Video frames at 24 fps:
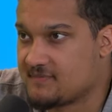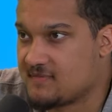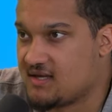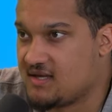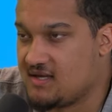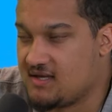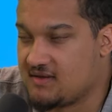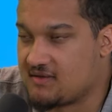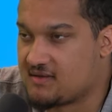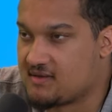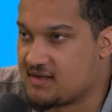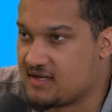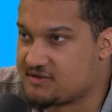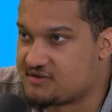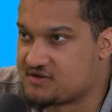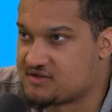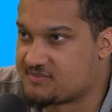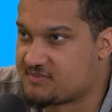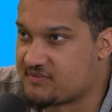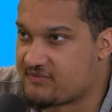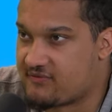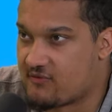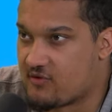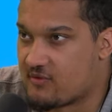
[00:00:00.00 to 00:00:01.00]
Heath Ledger's
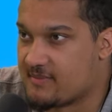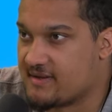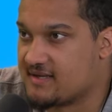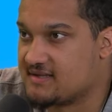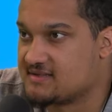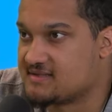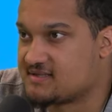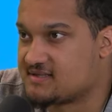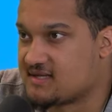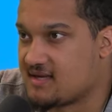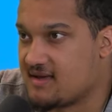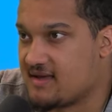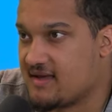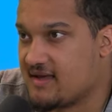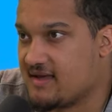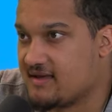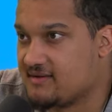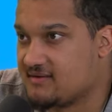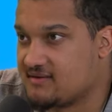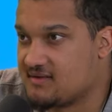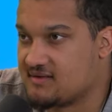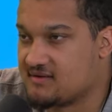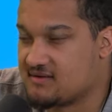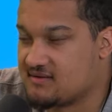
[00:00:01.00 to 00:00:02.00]
performance
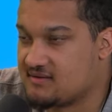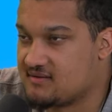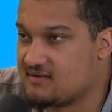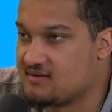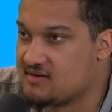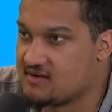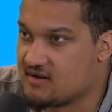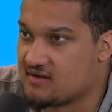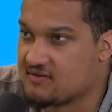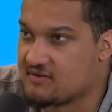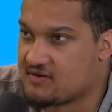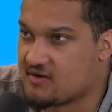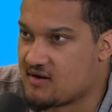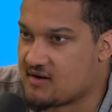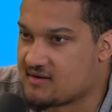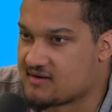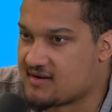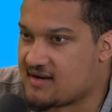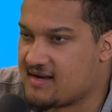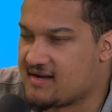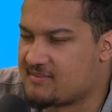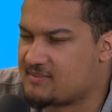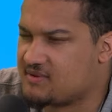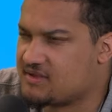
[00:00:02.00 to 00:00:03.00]
and the Dark
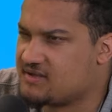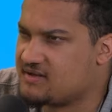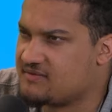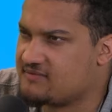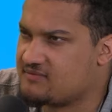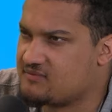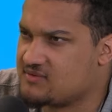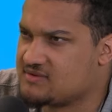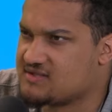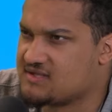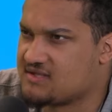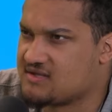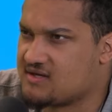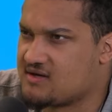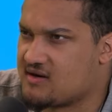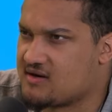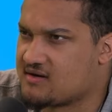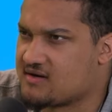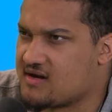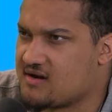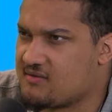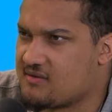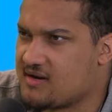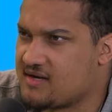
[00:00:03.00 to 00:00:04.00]
Knight, I believe. Was it The Dark
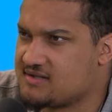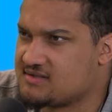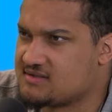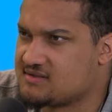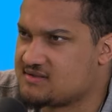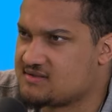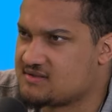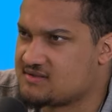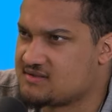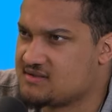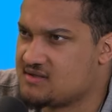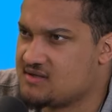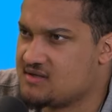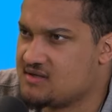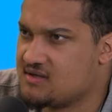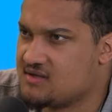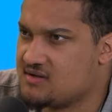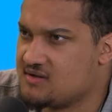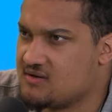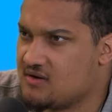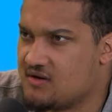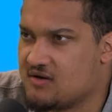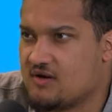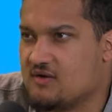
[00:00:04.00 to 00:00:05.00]
Knight Rises?
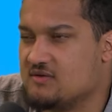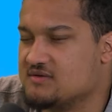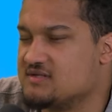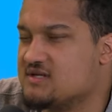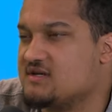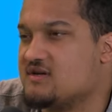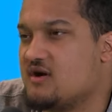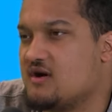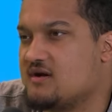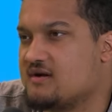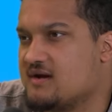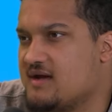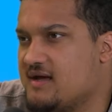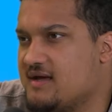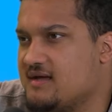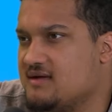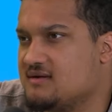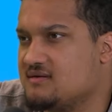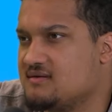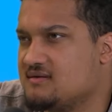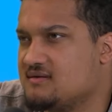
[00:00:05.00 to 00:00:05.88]
Or no, it was The Dark Knight.